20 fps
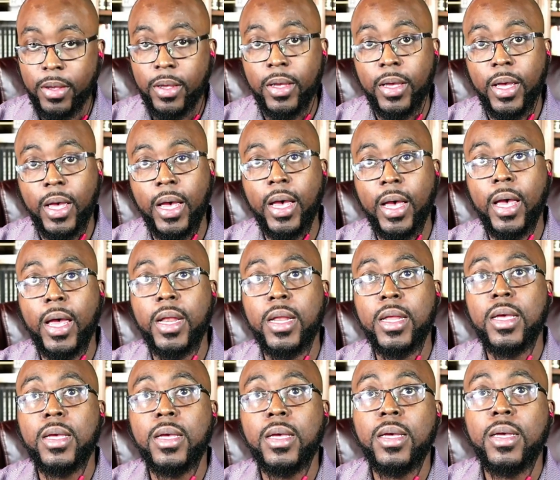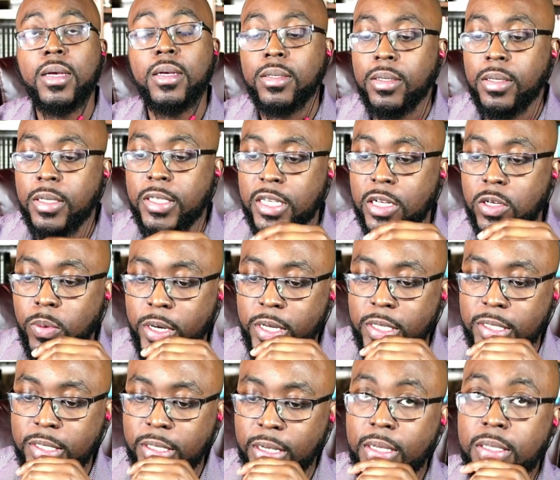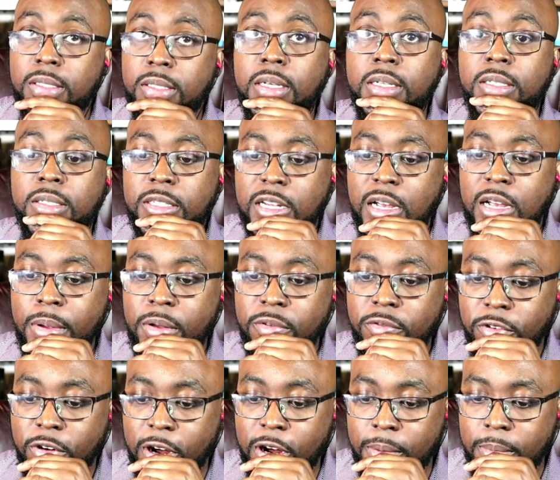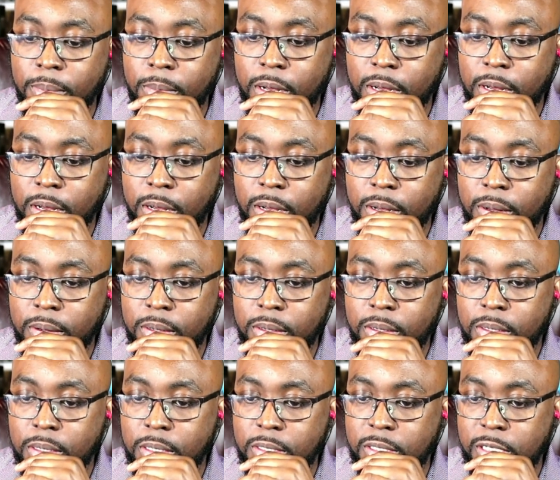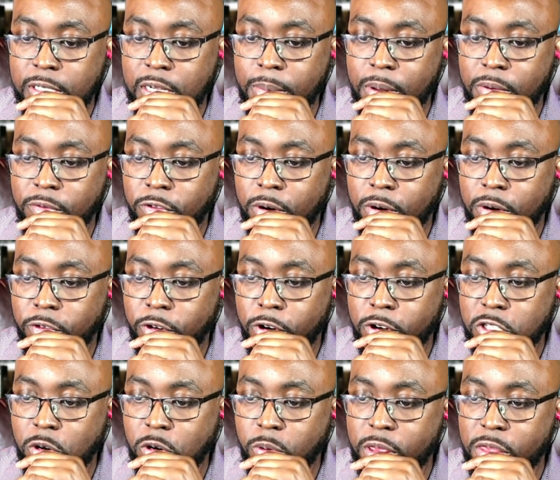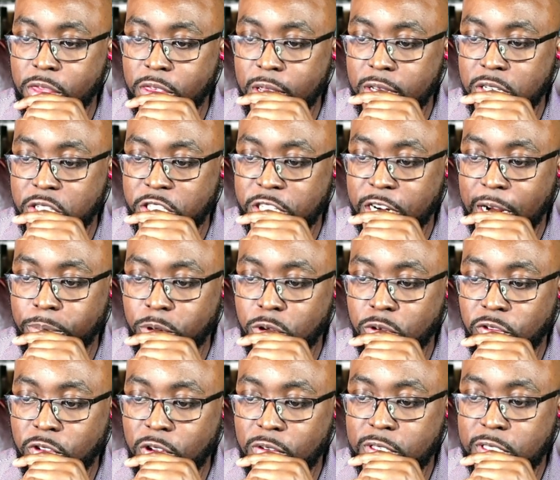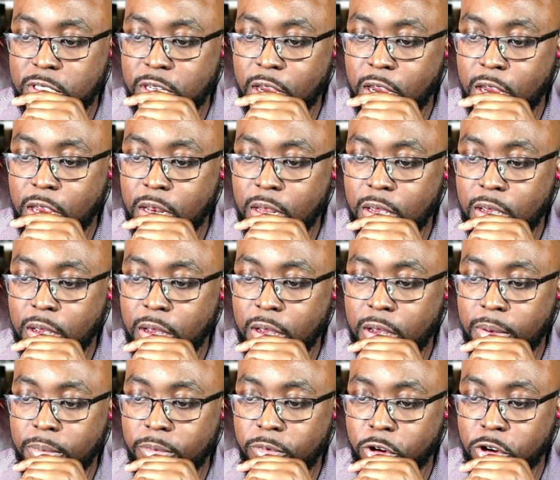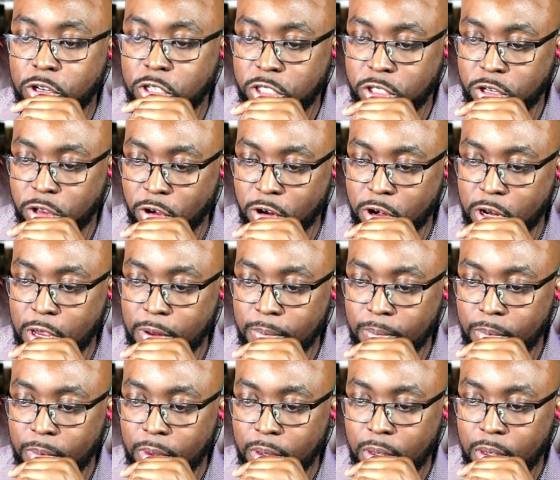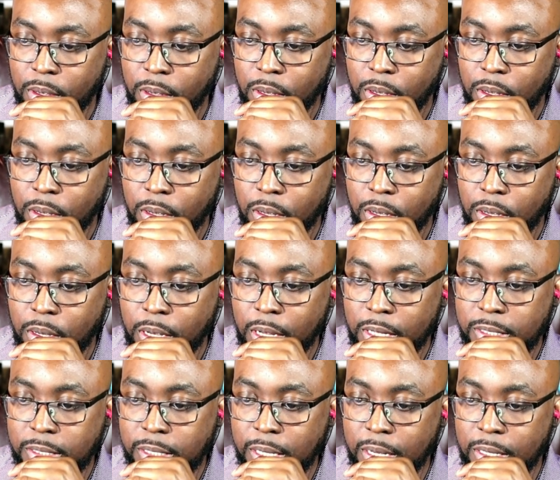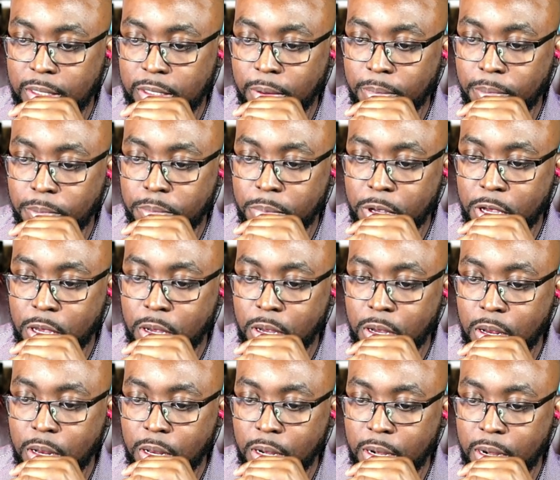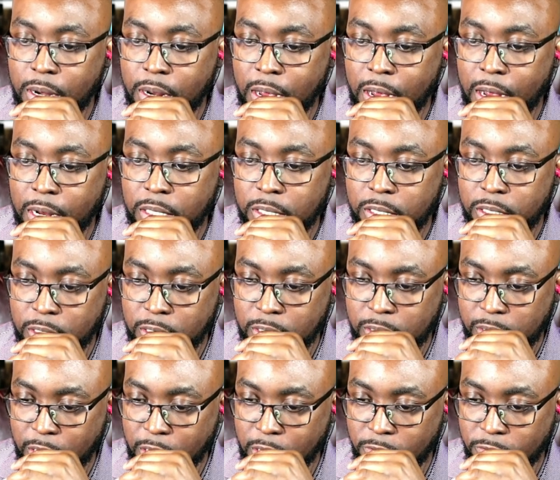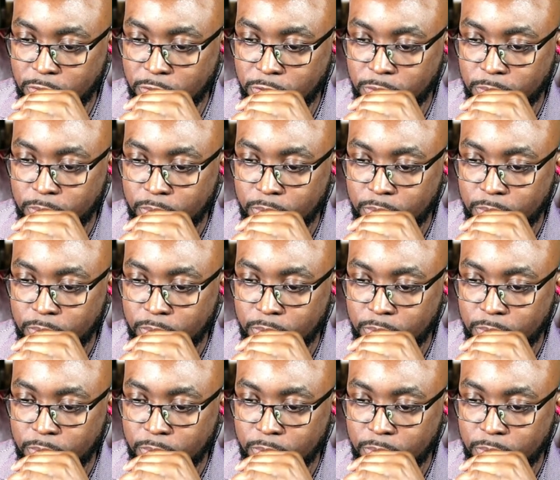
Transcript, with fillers: And listen to what it says. This is coming from uh, this is coming from First Corinthians chapter 15, uh, verse 30. It says, "Be not deceived.